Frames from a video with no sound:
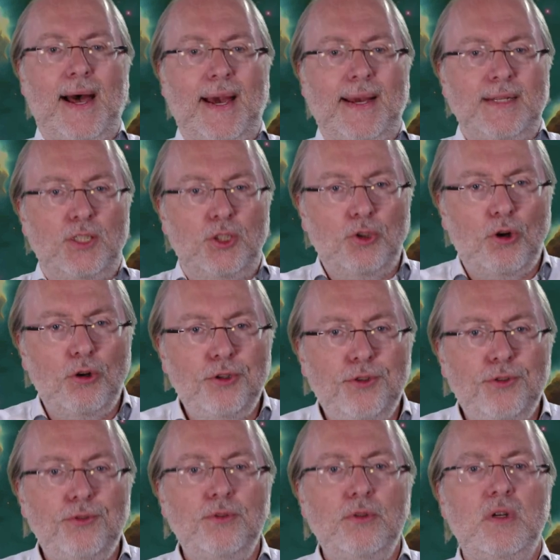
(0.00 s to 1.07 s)
I told
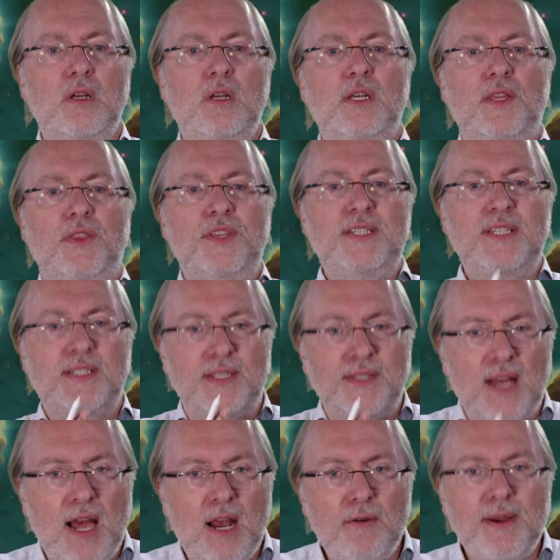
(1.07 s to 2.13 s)
you this is
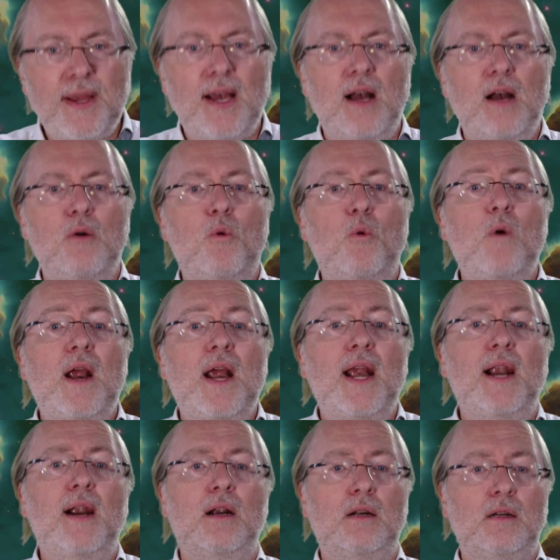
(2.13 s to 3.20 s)
an area
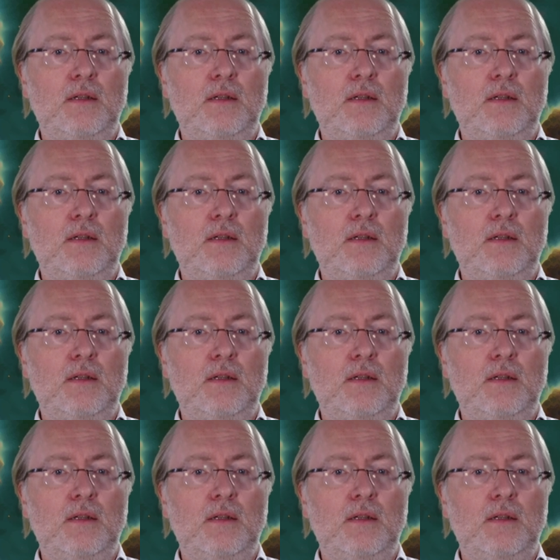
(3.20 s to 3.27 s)
where